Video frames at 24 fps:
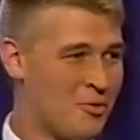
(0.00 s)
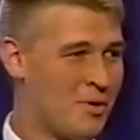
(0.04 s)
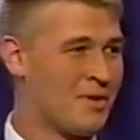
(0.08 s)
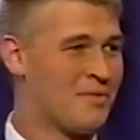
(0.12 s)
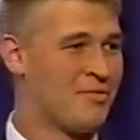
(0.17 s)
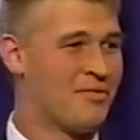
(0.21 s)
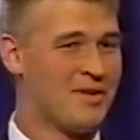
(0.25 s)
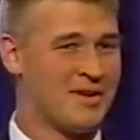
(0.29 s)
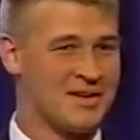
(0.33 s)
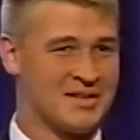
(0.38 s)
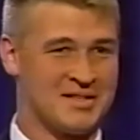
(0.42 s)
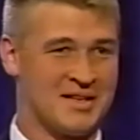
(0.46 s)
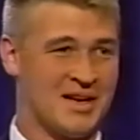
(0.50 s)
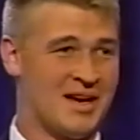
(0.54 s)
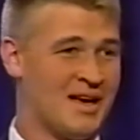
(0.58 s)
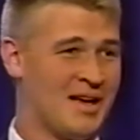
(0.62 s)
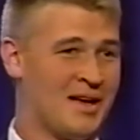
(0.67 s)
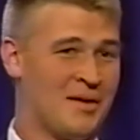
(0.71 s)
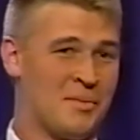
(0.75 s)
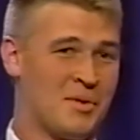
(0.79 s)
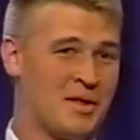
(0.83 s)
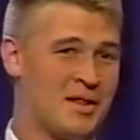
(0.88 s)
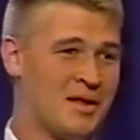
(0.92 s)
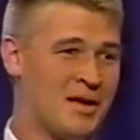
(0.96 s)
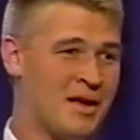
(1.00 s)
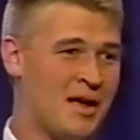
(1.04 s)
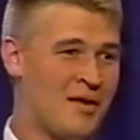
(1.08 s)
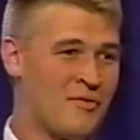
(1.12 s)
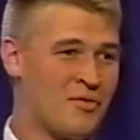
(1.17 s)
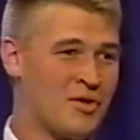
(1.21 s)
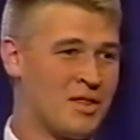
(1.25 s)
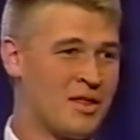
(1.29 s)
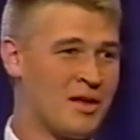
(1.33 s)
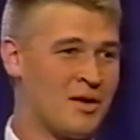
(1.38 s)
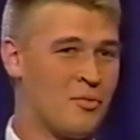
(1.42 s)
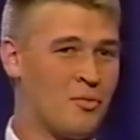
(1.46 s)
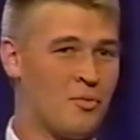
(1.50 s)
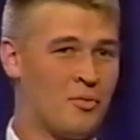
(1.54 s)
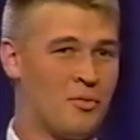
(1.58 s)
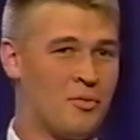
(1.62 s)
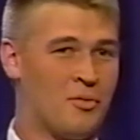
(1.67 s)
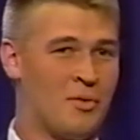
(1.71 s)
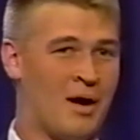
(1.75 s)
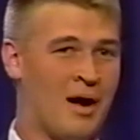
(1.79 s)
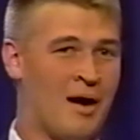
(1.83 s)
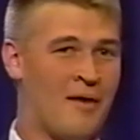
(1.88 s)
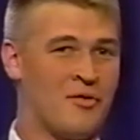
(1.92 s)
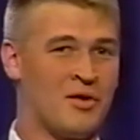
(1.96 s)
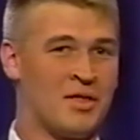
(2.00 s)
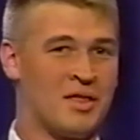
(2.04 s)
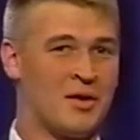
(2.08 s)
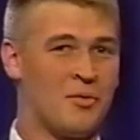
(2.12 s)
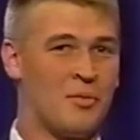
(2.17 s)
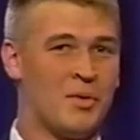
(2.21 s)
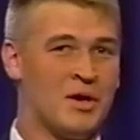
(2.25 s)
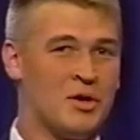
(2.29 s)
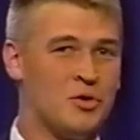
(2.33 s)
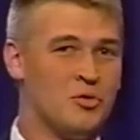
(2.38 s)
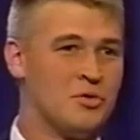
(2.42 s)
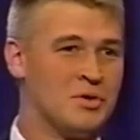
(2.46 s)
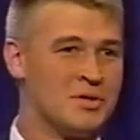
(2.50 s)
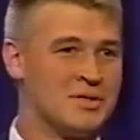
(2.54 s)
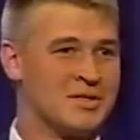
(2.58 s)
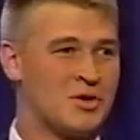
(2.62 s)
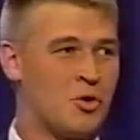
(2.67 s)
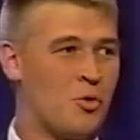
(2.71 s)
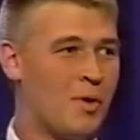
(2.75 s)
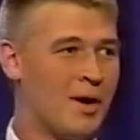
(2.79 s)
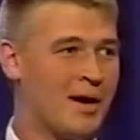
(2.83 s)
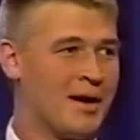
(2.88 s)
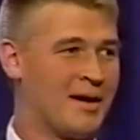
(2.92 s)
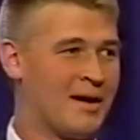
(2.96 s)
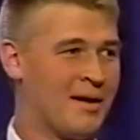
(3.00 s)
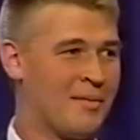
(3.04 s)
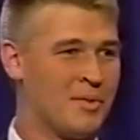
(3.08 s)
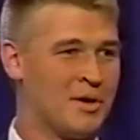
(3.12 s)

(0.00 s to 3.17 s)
Quick fix, yeah. I mean, everything we do is quick.